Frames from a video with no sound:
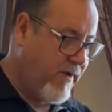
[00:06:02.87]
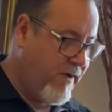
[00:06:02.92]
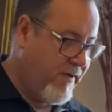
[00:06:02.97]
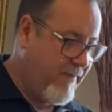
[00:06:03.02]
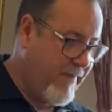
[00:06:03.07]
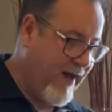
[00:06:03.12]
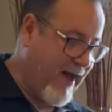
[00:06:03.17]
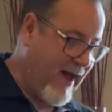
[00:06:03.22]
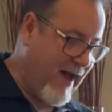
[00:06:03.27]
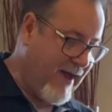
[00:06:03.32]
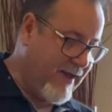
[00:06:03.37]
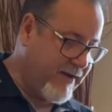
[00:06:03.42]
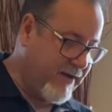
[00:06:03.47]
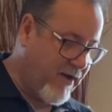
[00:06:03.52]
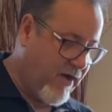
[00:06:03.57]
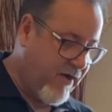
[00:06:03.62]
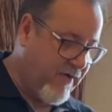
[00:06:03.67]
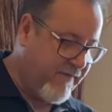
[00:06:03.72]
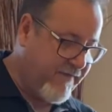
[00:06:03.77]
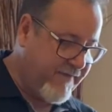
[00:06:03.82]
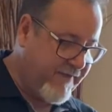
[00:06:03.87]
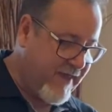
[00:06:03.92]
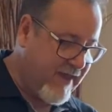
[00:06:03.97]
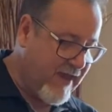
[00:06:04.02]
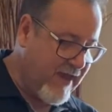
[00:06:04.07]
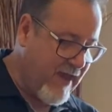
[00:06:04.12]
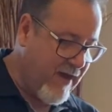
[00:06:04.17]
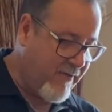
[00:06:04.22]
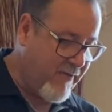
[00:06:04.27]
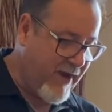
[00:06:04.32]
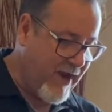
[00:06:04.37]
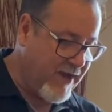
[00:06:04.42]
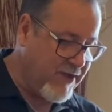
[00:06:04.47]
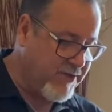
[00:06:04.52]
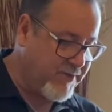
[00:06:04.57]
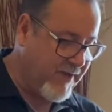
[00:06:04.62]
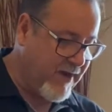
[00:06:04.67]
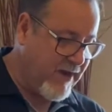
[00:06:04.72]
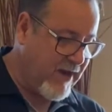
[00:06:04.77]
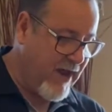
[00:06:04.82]
part of the
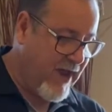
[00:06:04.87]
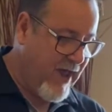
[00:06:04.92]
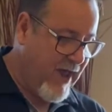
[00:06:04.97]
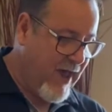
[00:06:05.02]
arrangement,